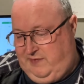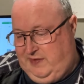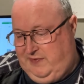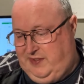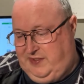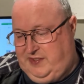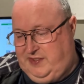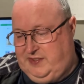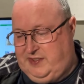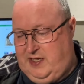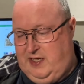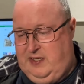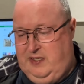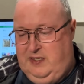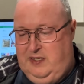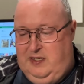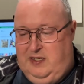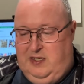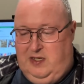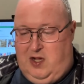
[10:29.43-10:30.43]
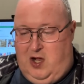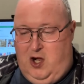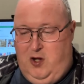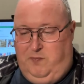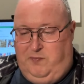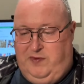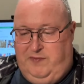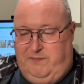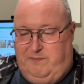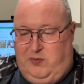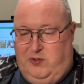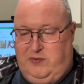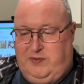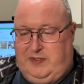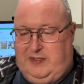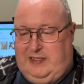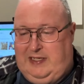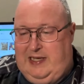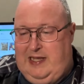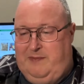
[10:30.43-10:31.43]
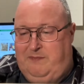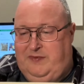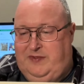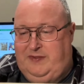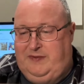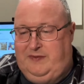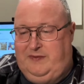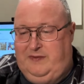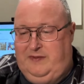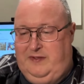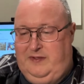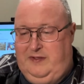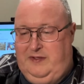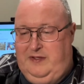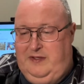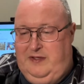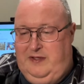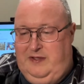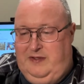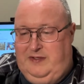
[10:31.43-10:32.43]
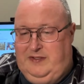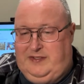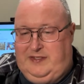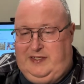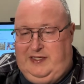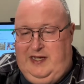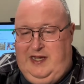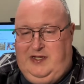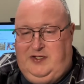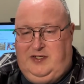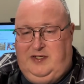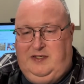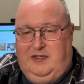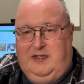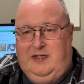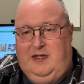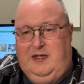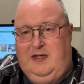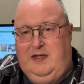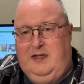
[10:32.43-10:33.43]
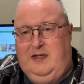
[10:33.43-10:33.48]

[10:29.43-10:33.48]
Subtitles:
And this is a Oprah Book Club's selection.